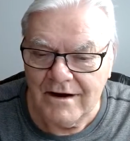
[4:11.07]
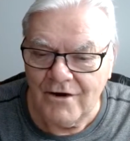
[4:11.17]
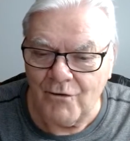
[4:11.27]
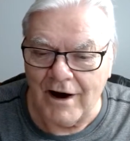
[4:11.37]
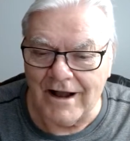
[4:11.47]

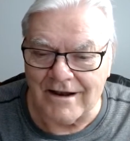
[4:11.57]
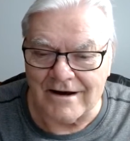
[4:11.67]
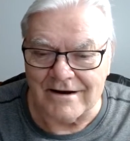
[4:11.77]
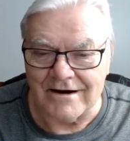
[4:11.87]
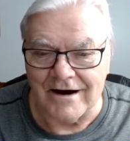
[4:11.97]
Well,
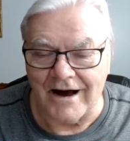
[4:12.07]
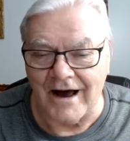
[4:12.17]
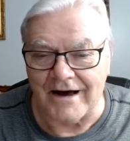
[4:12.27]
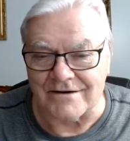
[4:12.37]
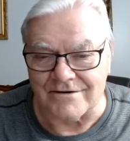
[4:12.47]
I
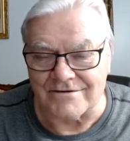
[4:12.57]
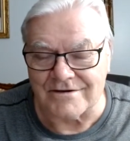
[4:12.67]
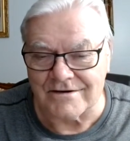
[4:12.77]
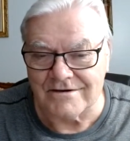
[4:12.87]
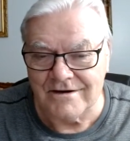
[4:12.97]
hadn't.
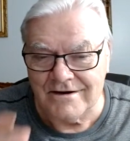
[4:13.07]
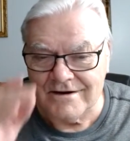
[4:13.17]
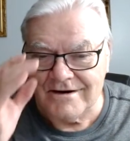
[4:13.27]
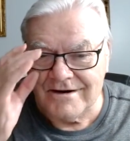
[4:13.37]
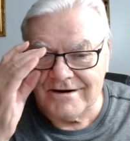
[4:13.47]

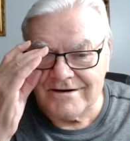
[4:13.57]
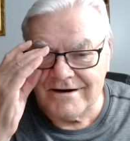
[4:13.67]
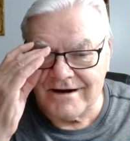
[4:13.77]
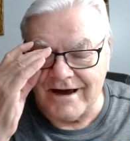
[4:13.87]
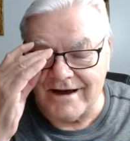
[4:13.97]

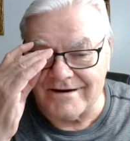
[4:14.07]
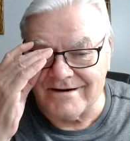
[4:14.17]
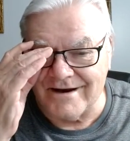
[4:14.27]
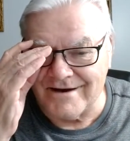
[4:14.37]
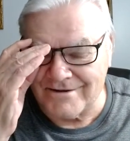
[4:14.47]

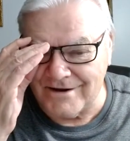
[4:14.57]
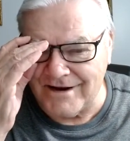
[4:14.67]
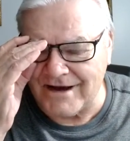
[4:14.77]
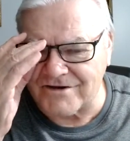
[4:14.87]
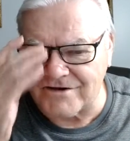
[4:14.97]
And the
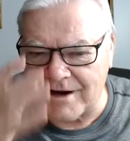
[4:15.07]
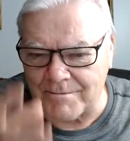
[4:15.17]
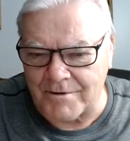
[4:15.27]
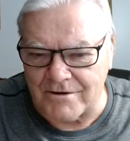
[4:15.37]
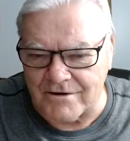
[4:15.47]
next
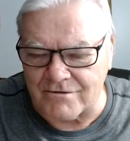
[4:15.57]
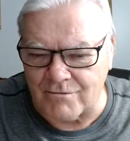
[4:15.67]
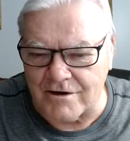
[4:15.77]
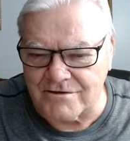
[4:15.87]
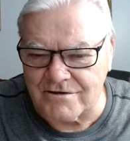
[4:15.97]
step in this
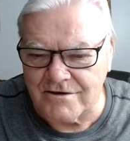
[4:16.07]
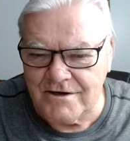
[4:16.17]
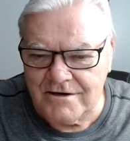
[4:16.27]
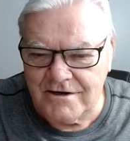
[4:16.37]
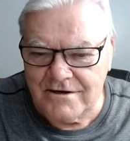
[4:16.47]
was
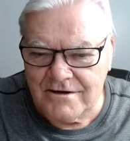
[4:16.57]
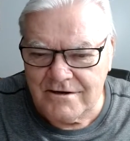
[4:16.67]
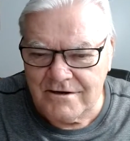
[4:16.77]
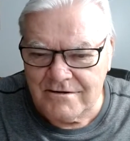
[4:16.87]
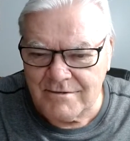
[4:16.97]

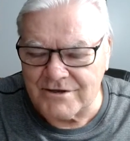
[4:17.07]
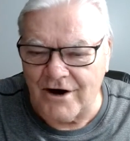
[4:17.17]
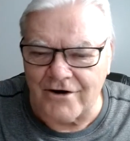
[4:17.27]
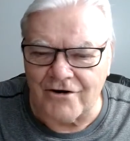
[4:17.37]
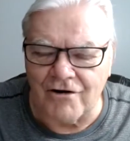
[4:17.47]
my
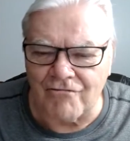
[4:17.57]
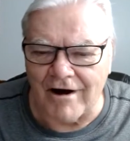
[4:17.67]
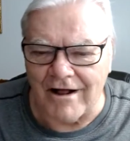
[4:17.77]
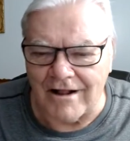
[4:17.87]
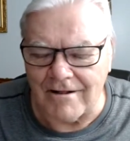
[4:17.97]
daughter
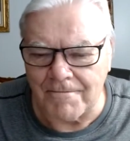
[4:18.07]
Laurel.